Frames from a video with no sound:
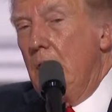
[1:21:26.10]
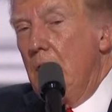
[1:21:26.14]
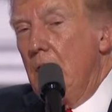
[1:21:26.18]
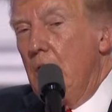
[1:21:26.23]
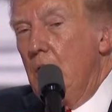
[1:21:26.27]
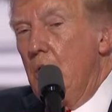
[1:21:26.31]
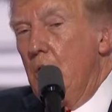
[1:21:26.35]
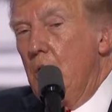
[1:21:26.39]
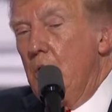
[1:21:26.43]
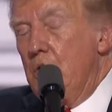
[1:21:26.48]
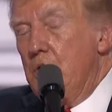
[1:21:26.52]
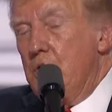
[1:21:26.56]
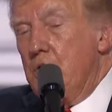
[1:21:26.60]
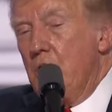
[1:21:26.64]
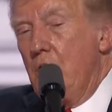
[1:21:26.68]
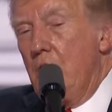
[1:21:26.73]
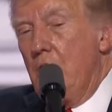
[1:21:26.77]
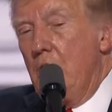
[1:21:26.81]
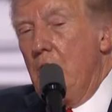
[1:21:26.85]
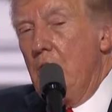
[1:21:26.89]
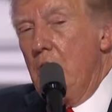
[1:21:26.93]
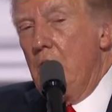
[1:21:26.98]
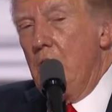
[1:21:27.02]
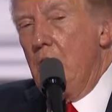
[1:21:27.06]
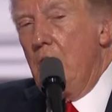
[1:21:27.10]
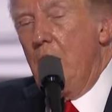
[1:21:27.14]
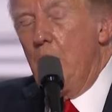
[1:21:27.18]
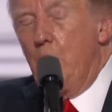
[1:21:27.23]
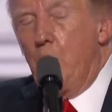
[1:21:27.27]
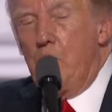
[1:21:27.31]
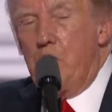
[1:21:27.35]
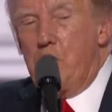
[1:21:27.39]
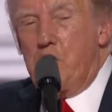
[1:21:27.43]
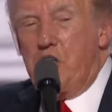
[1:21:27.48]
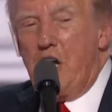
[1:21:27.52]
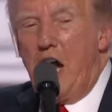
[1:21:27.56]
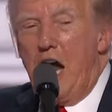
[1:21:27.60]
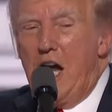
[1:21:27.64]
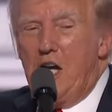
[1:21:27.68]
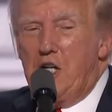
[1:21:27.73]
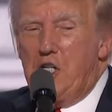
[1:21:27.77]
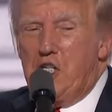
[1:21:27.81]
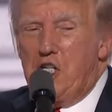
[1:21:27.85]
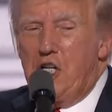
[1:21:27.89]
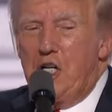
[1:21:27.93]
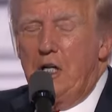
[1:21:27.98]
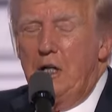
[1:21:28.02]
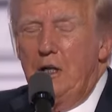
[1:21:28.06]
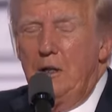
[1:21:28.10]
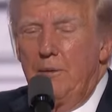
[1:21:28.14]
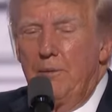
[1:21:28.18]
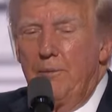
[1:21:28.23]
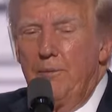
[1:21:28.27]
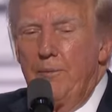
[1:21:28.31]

The USA. And Wisconsin.